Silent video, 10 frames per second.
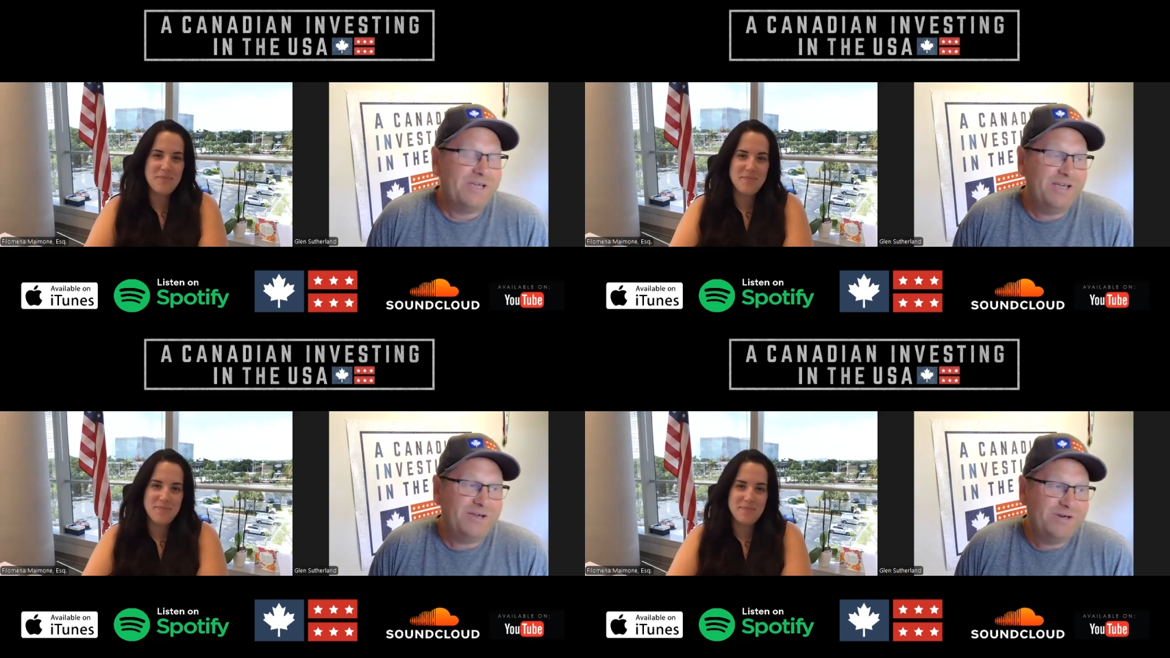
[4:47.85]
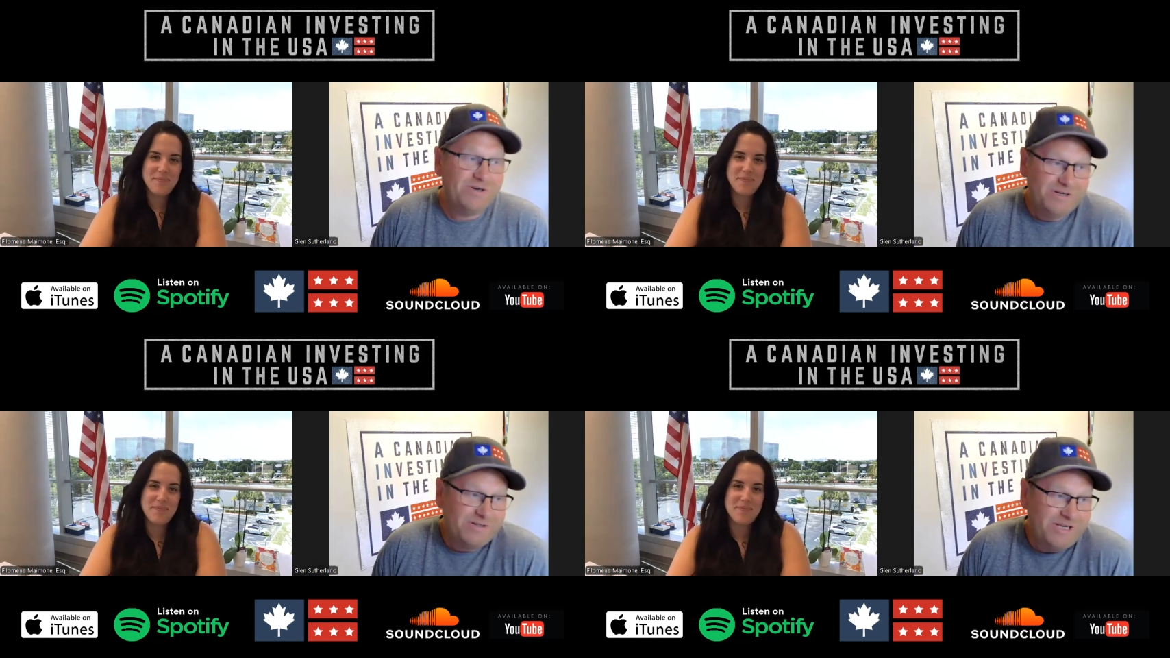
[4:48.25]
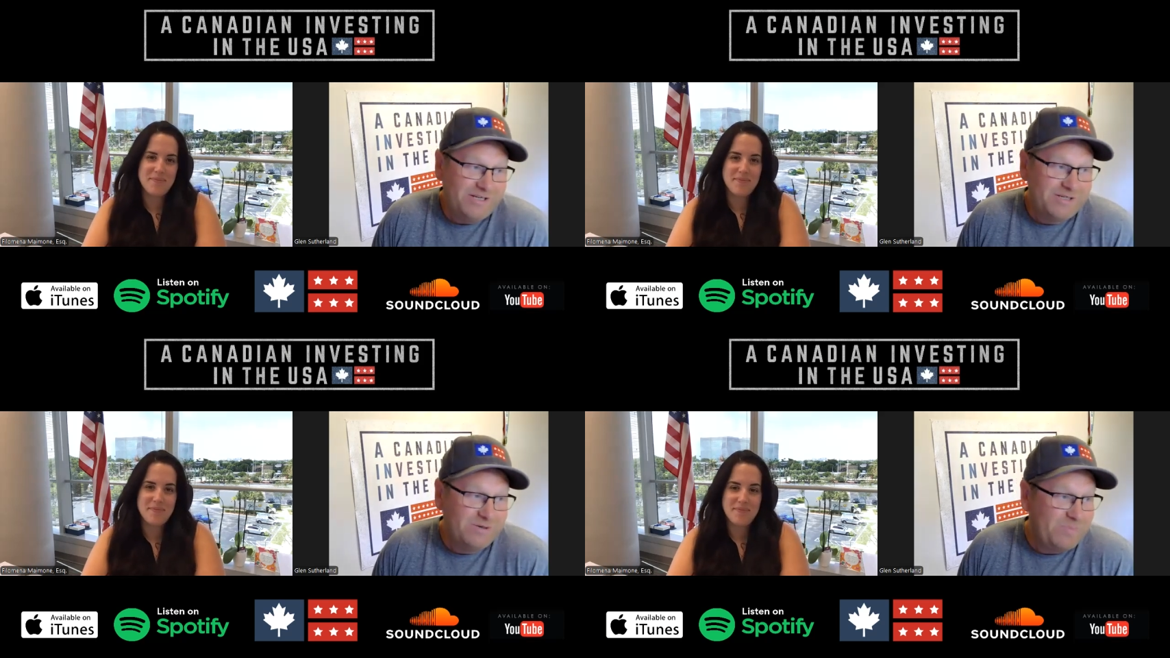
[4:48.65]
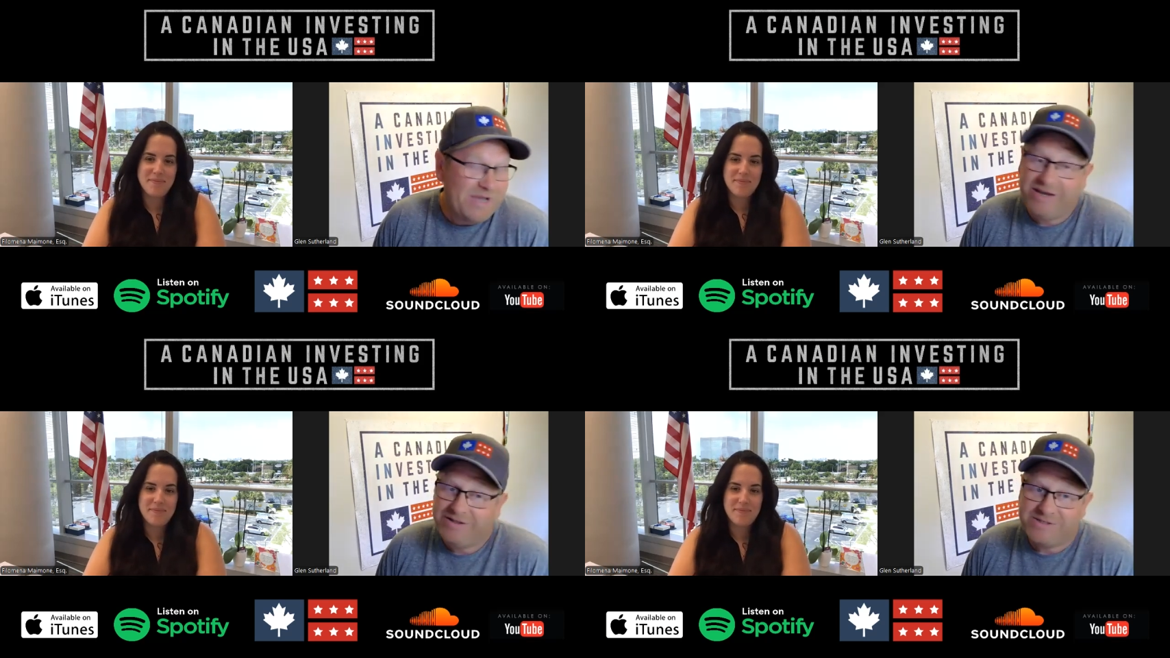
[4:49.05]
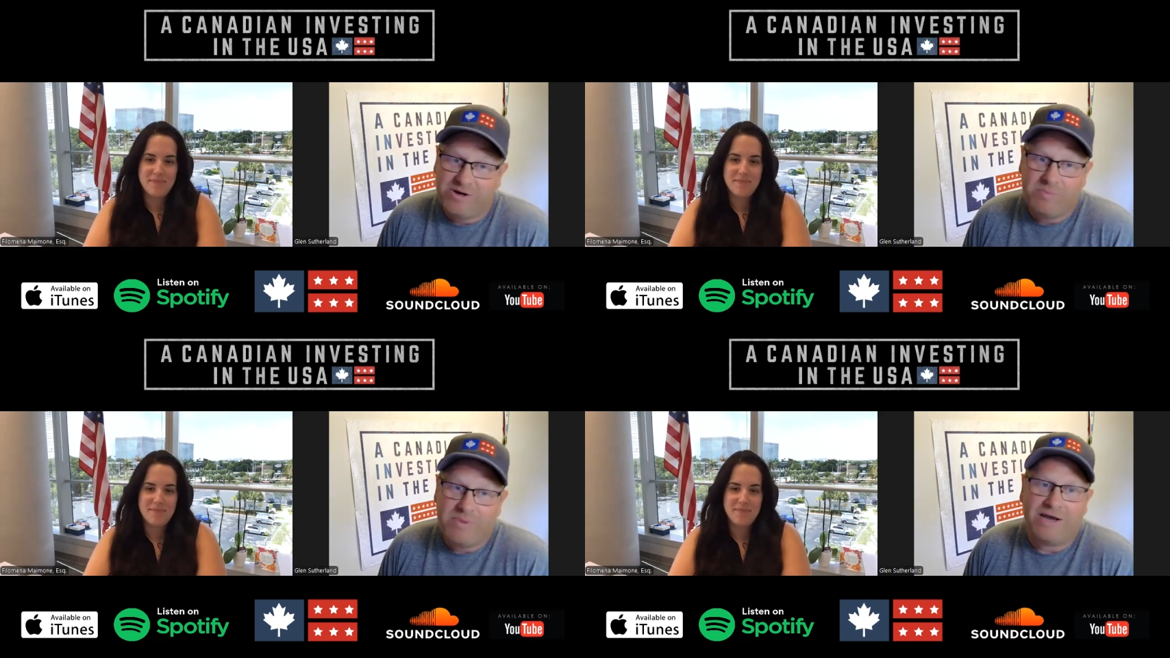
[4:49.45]
Speaker 1: it could lead to paying this
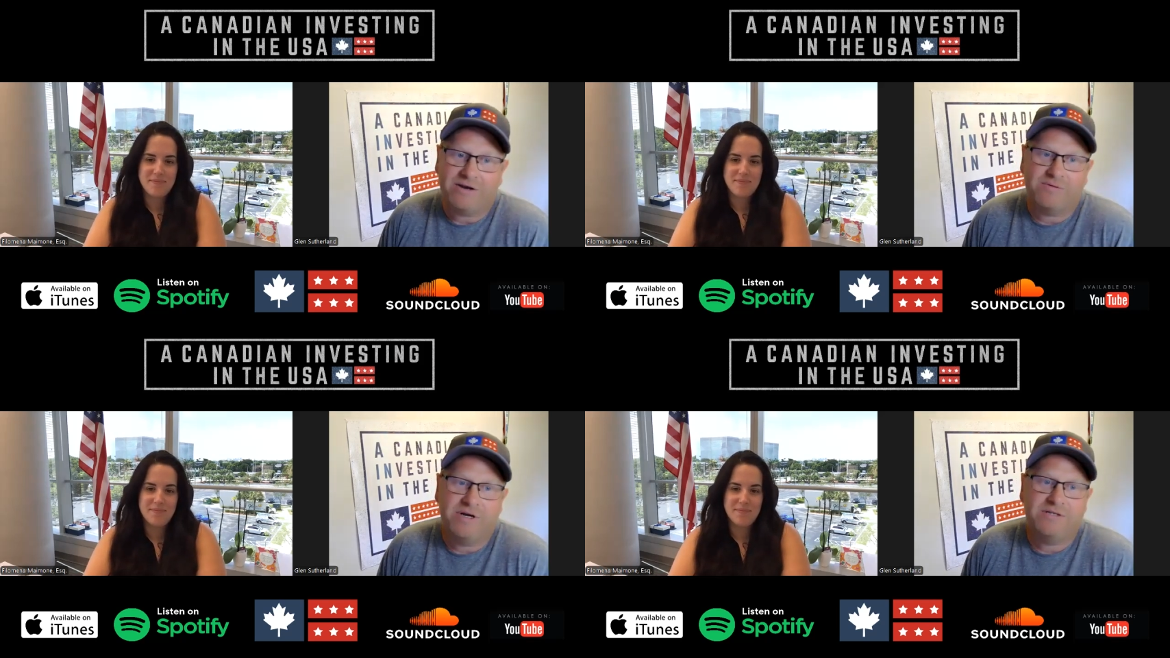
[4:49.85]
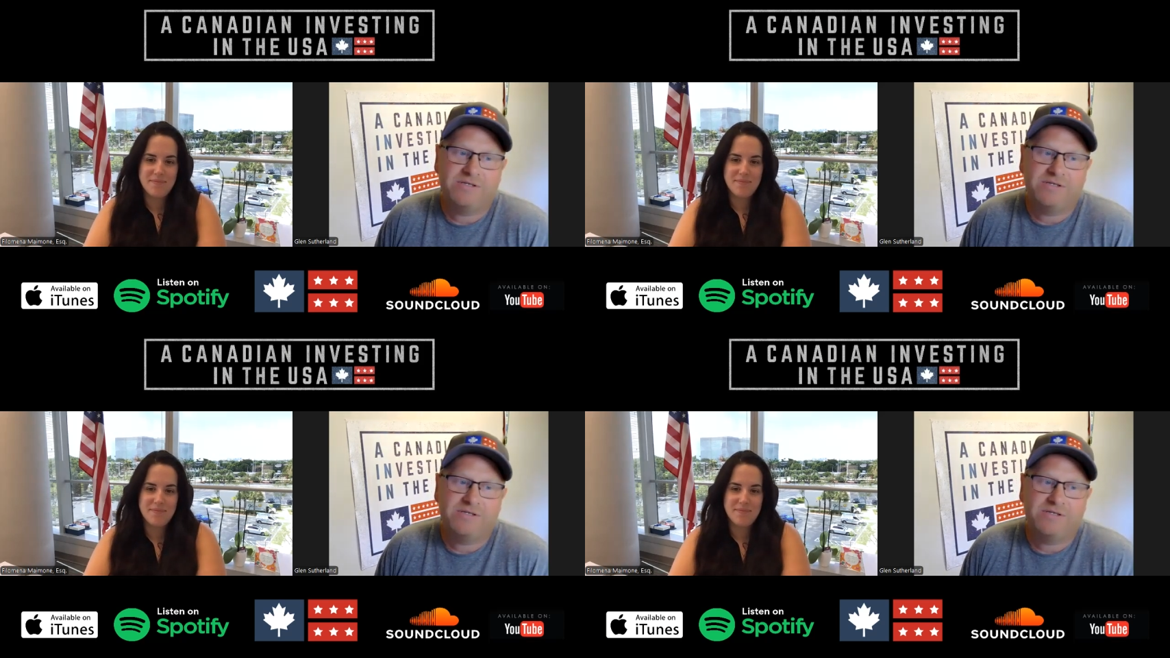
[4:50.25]
all back, right?